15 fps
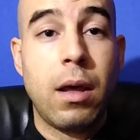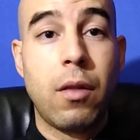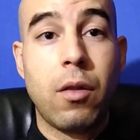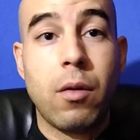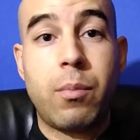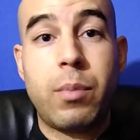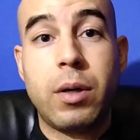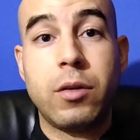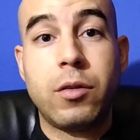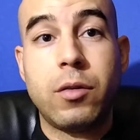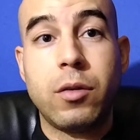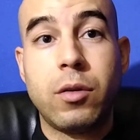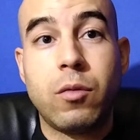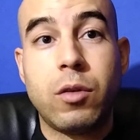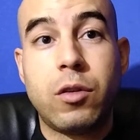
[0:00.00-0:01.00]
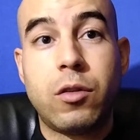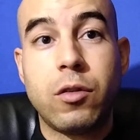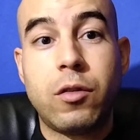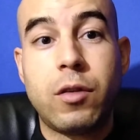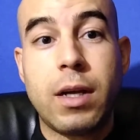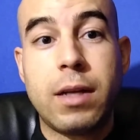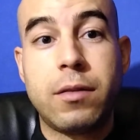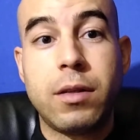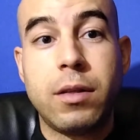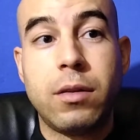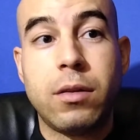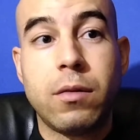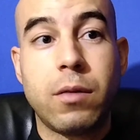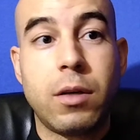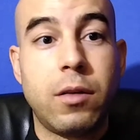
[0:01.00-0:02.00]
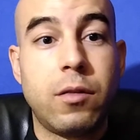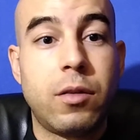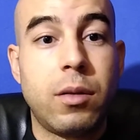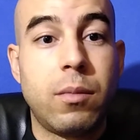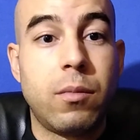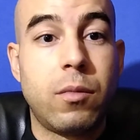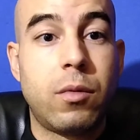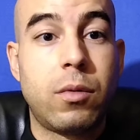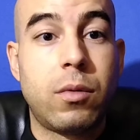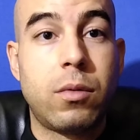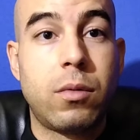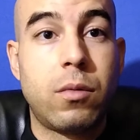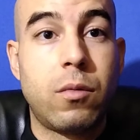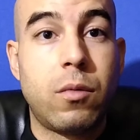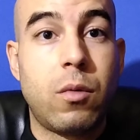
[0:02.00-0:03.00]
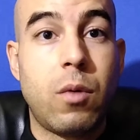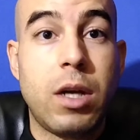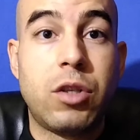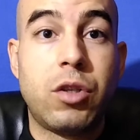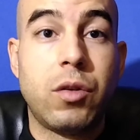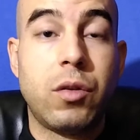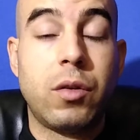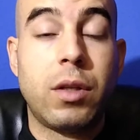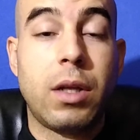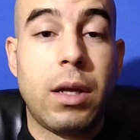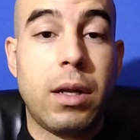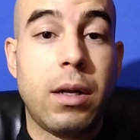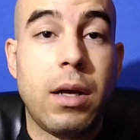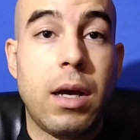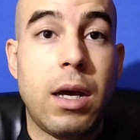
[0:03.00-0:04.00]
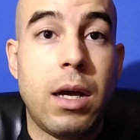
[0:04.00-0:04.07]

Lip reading: the person was just asking the very same question that